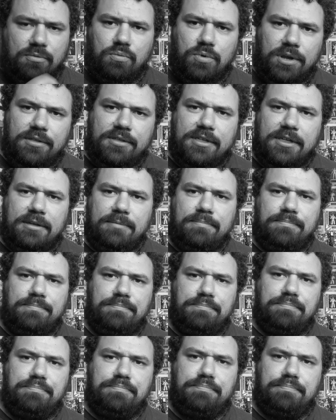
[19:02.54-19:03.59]
once he
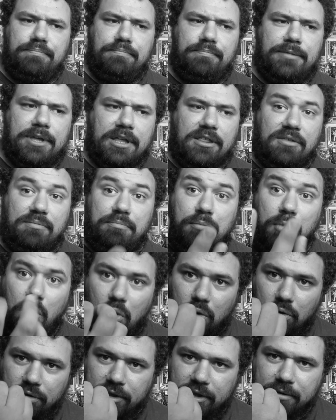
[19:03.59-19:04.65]
gets
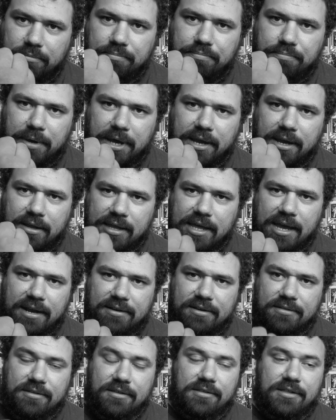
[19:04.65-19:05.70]
molded by
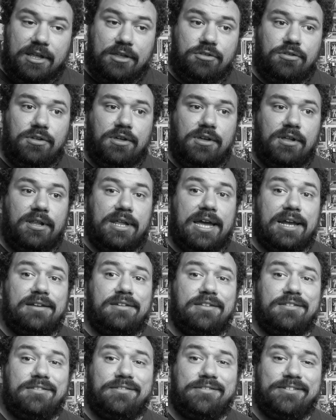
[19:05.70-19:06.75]
Galactus, essentially
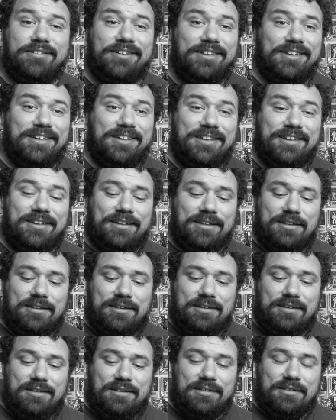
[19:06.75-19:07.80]
Galactus
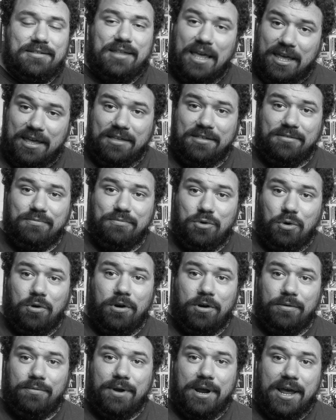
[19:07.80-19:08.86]
takes
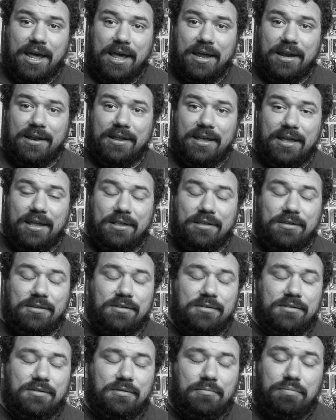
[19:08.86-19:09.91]
Norrin Rad and
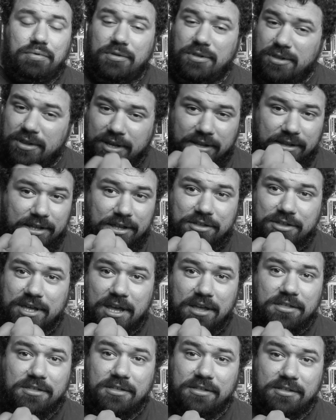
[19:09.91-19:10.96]
completely
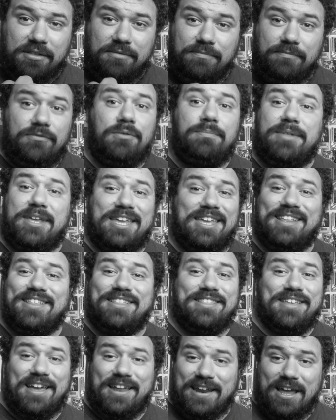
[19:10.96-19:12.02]
changes him from the
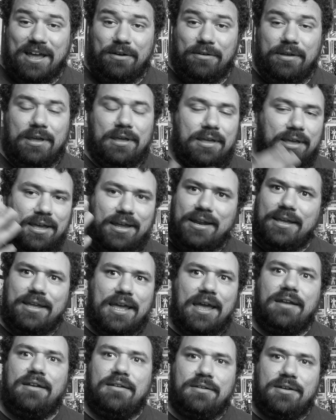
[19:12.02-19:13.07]
inside out. And
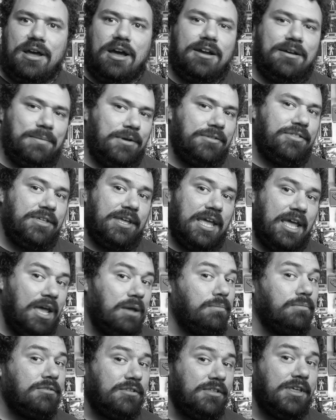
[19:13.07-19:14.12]
again, talk about the
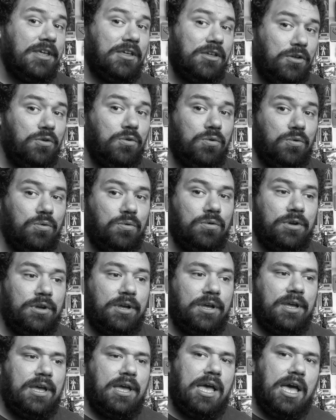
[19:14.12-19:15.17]
MCU
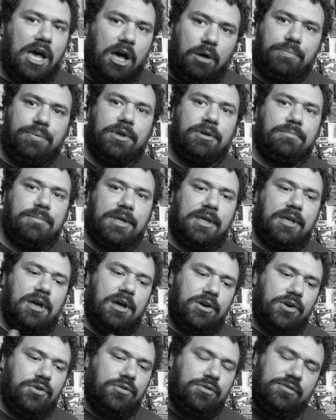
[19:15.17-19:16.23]
helping me
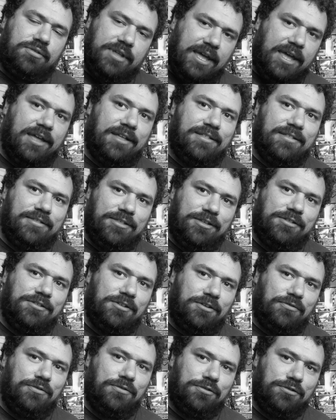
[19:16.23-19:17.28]
understand the
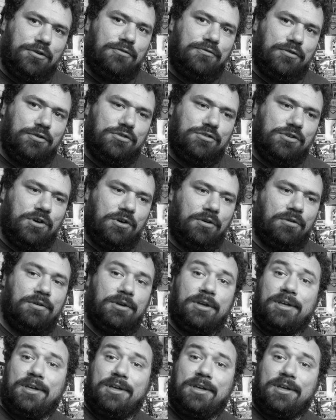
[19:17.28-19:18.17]
Silver Surfer show.